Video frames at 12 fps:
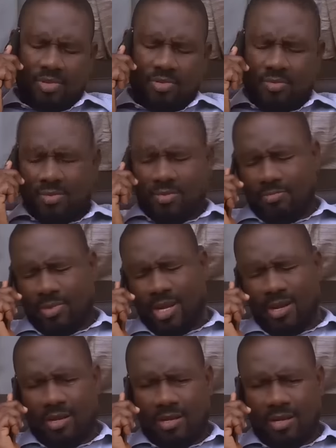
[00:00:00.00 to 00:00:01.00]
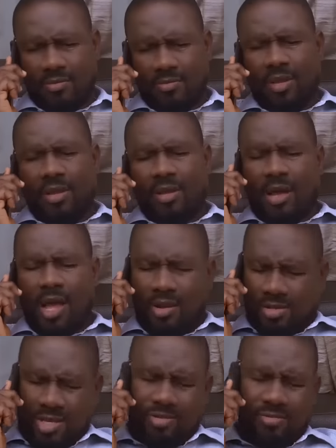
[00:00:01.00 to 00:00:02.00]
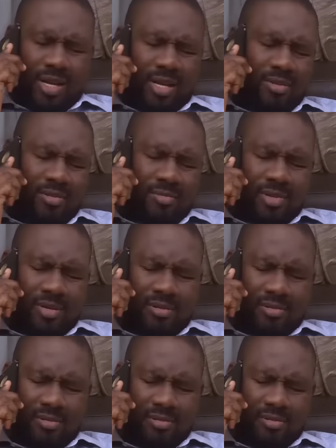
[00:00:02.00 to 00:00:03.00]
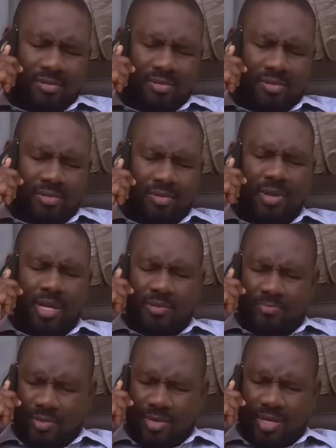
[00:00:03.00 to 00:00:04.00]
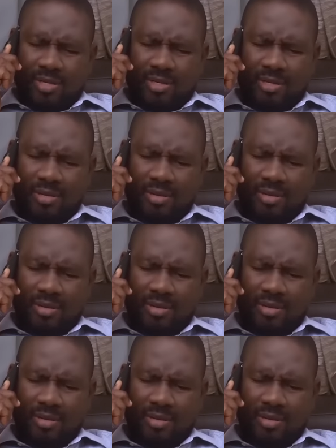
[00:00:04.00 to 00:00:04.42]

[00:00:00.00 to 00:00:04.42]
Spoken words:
Good. Better. I'll send you my card number. You make the payment.